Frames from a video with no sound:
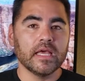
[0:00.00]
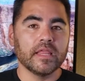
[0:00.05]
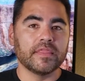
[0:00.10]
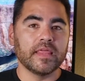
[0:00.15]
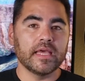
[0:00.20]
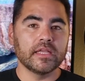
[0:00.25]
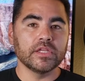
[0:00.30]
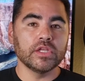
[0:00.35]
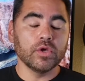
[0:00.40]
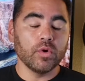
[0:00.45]

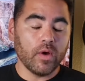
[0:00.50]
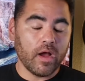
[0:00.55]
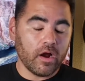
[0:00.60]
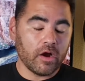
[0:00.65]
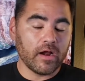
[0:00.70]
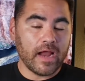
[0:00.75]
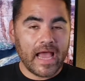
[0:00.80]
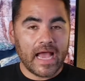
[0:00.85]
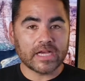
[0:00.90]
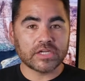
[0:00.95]
then you
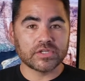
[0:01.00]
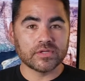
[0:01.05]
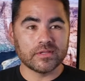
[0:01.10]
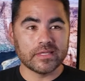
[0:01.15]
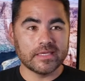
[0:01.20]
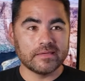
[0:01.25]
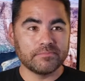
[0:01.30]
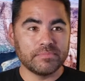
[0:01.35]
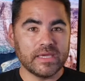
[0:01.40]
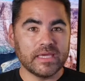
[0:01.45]
are
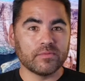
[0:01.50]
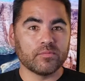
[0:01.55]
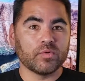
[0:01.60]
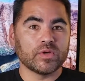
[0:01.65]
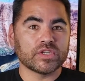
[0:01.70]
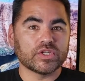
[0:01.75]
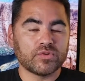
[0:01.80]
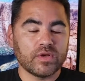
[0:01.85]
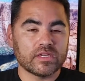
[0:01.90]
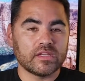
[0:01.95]
actually being
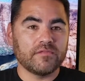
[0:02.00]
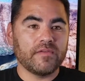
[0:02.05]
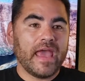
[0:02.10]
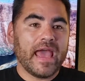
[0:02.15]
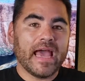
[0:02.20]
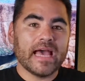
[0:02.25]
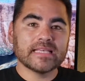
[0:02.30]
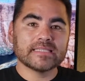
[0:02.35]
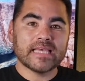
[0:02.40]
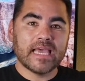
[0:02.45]
restrictive
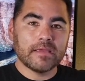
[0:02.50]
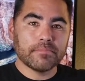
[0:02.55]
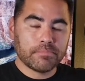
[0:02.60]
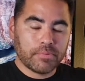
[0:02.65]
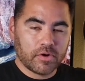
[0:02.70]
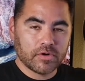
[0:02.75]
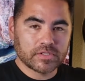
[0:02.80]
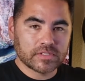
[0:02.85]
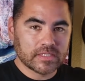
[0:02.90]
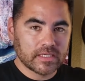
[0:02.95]
as a
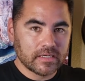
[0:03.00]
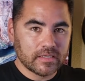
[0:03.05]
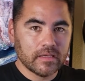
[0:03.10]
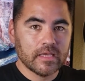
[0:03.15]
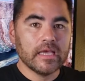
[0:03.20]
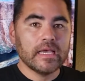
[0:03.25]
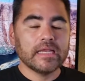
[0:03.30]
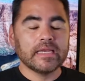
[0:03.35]
person.